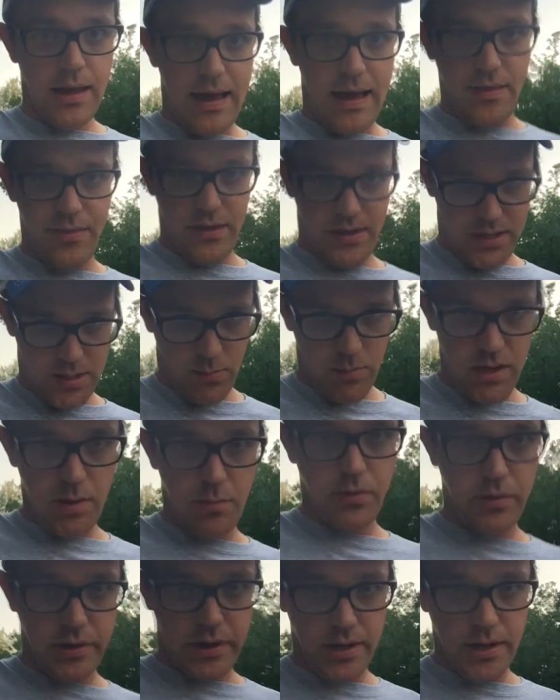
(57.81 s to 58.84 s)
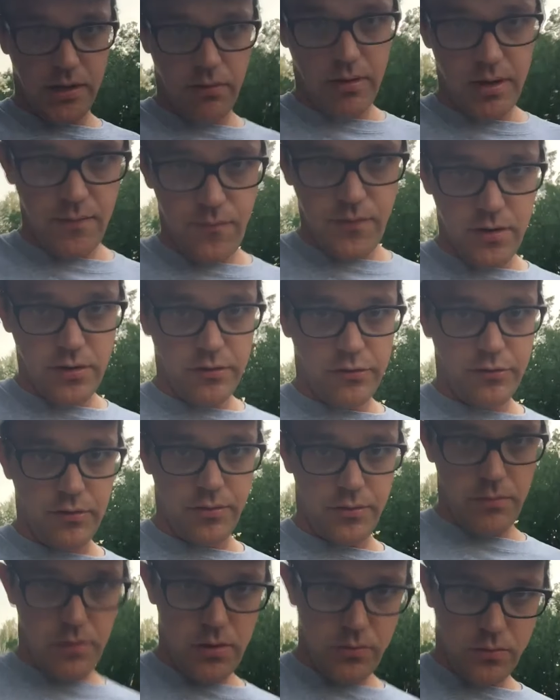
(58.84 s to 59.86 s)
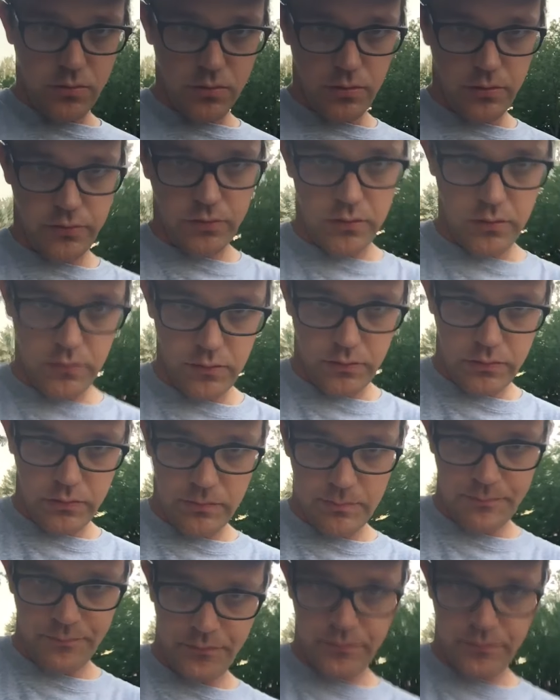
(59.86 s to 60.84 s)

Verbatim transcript: I think he'd be able to get a great finish on the road course because